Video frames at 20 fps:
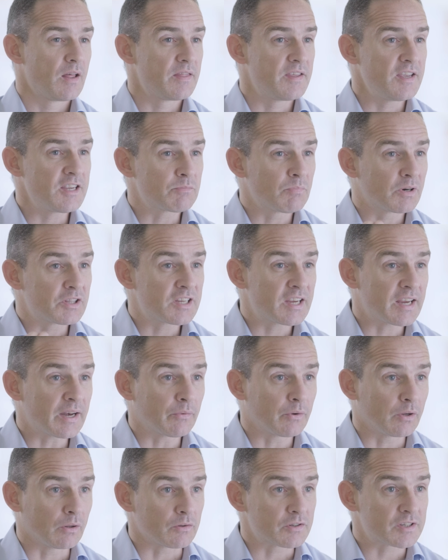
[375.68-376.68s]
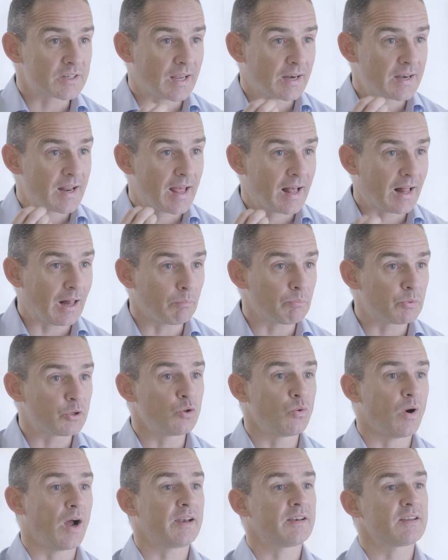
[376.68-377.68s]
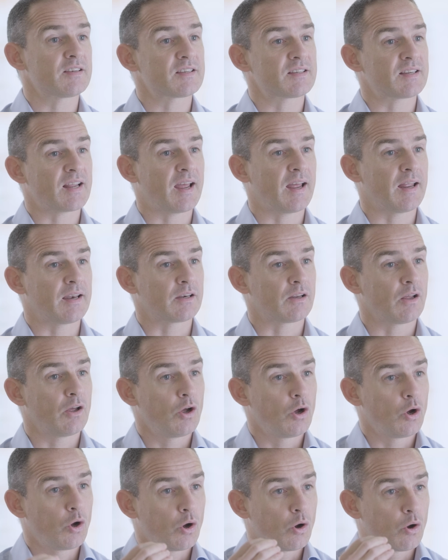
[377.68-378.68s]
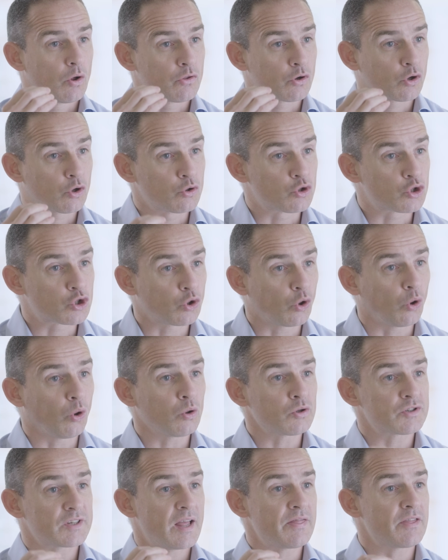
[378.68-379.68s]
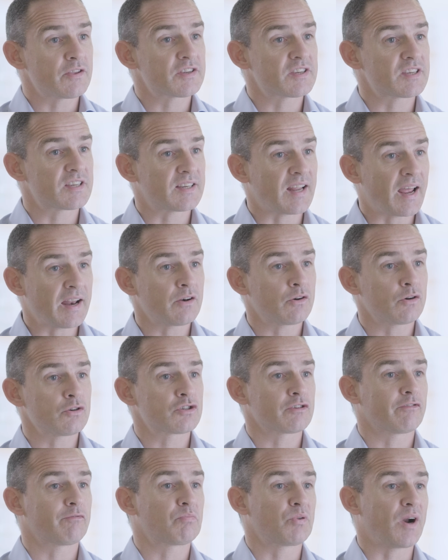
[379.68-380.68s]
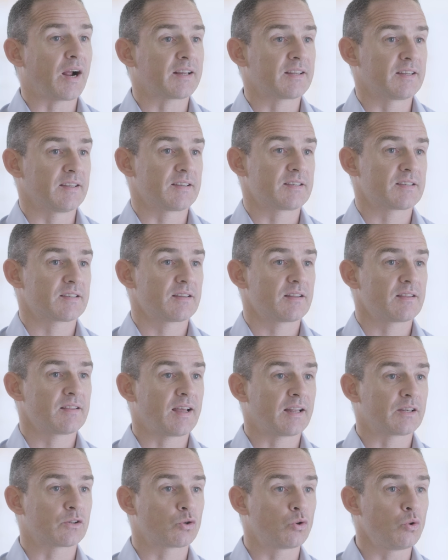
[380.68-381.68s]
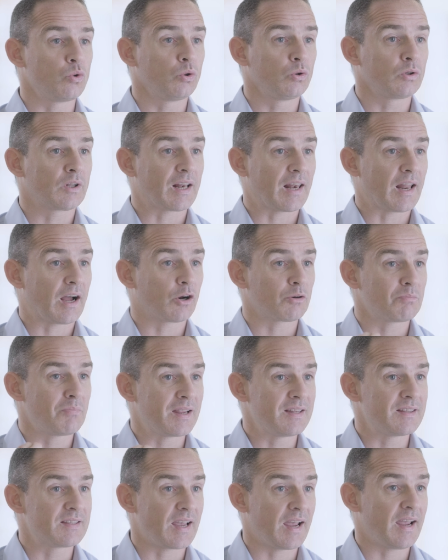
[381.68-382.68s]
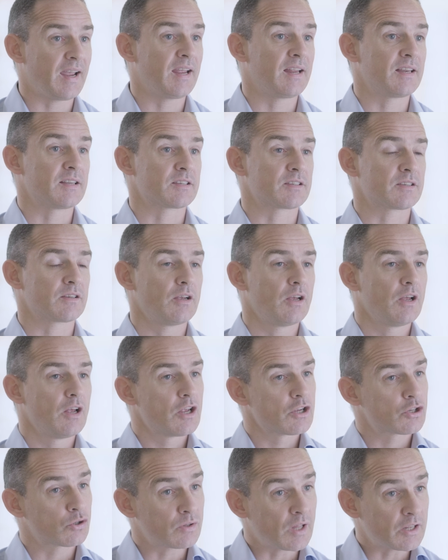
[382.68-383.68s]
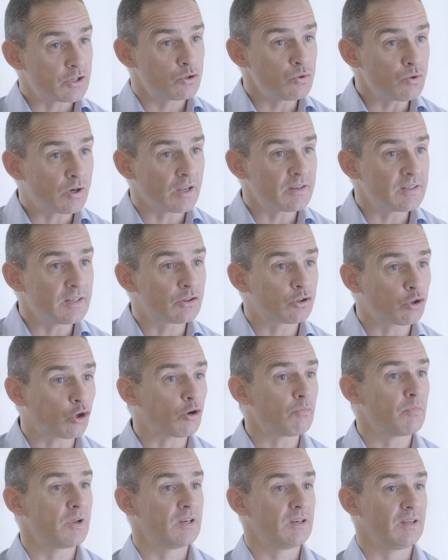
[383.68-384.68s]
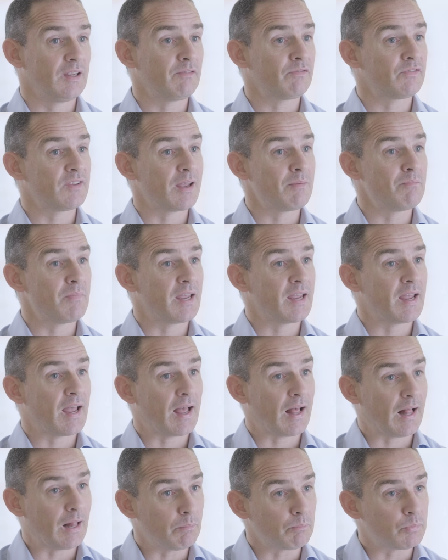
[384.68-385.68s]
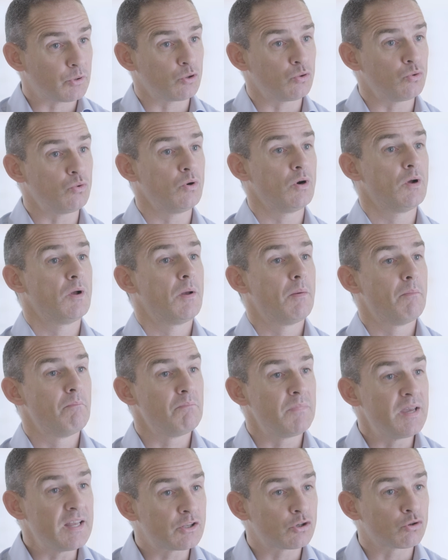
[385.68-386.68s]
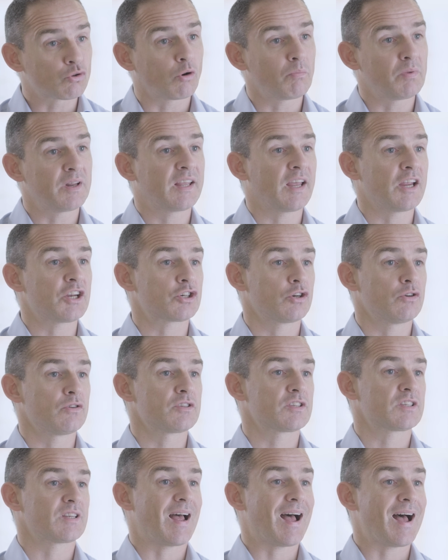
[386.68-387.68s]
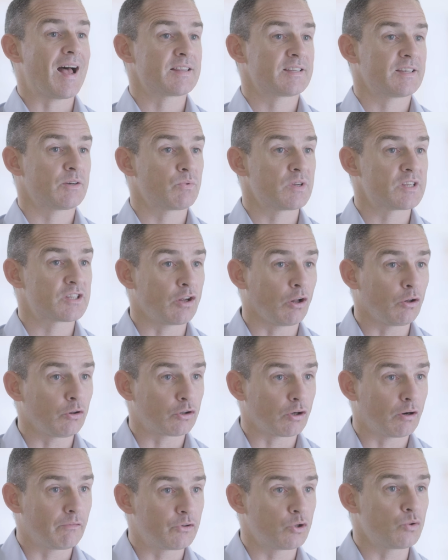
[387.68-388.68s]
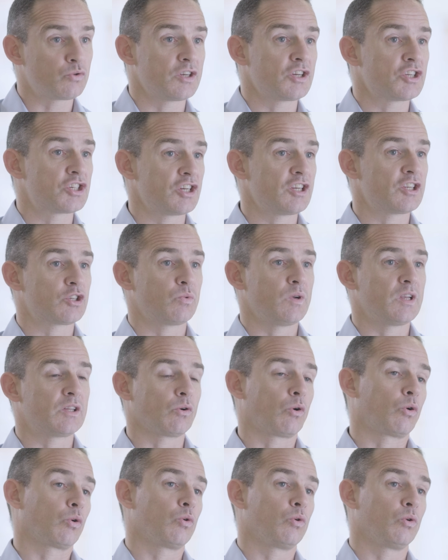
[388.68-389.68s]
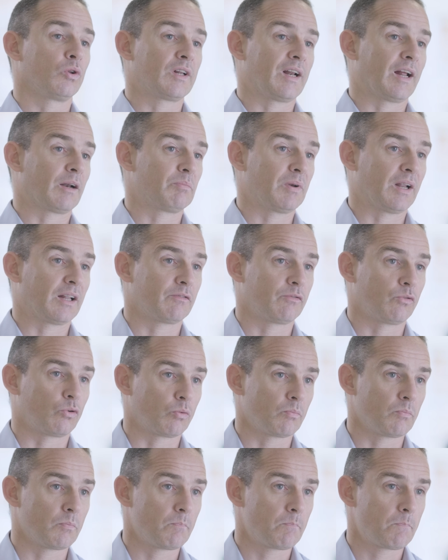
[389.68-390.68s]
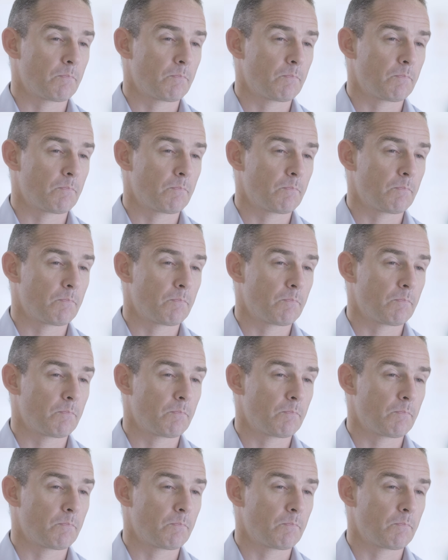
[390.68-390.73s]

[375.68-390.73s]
These materials can help you understand the controls and the standards of practice that Google Cloud maintains, so that you can determine if they may help you meet your obligations as a result of using G Suite or Google Cloud Platform.